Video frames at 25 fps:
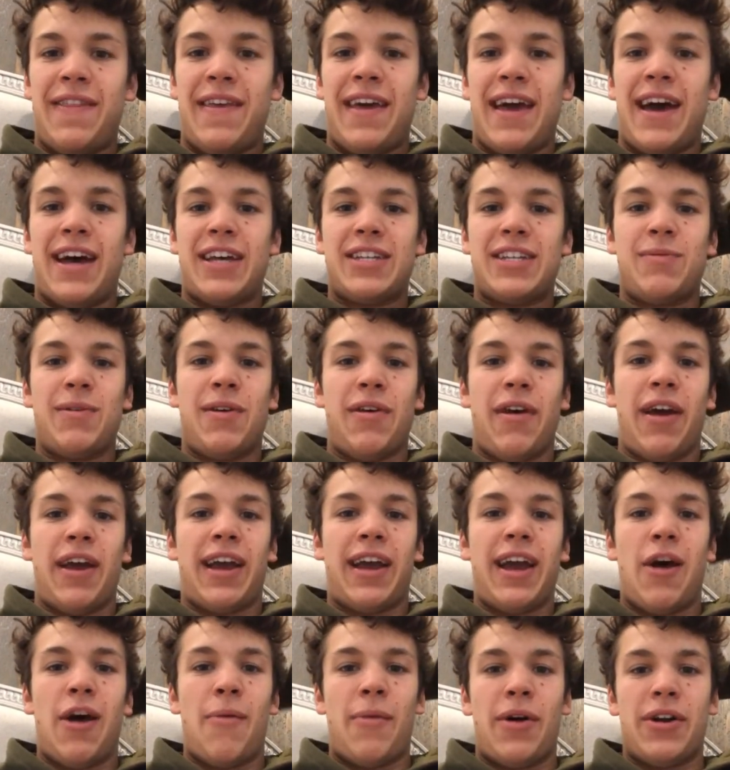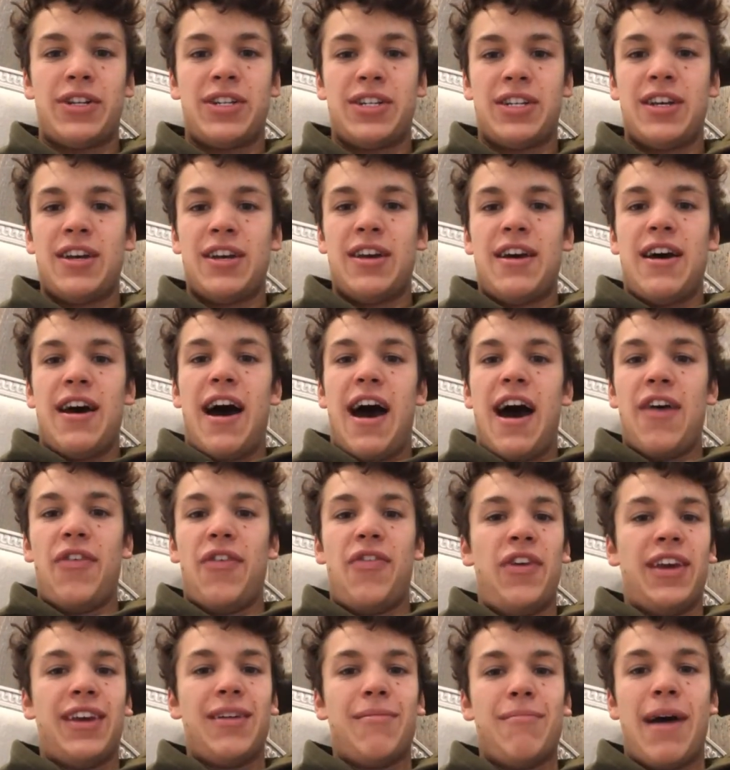and they ask me like how much I
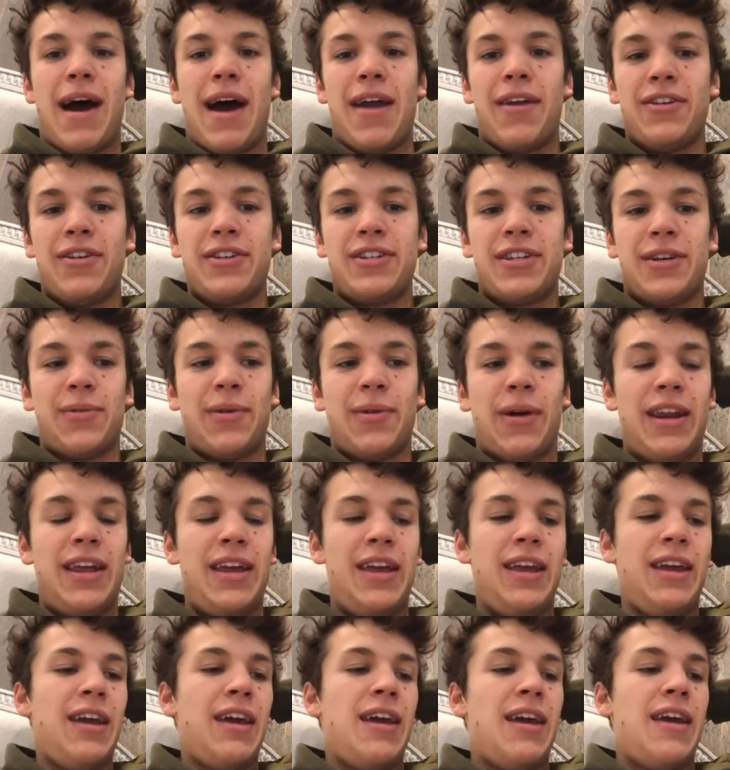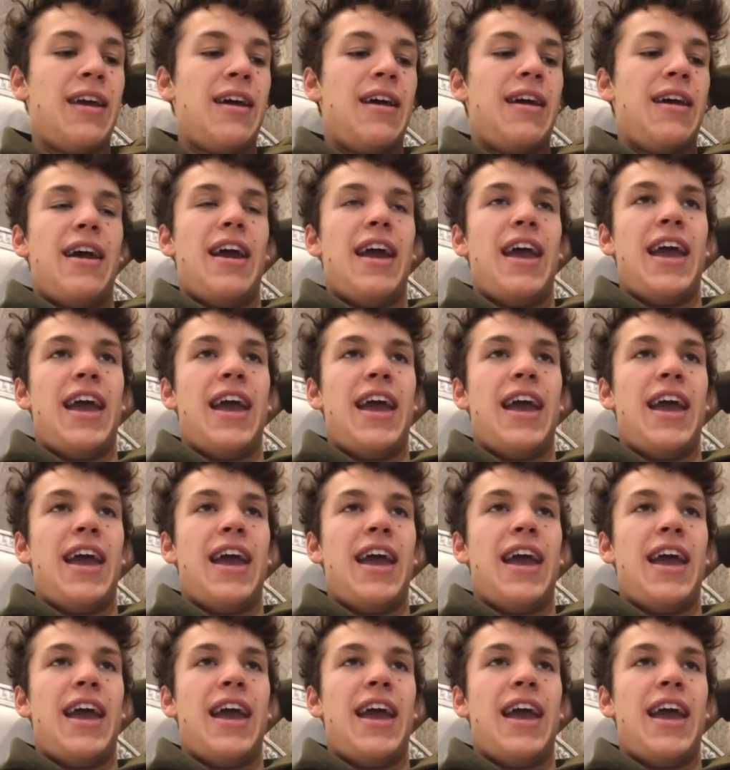think it matters in running. Yeah.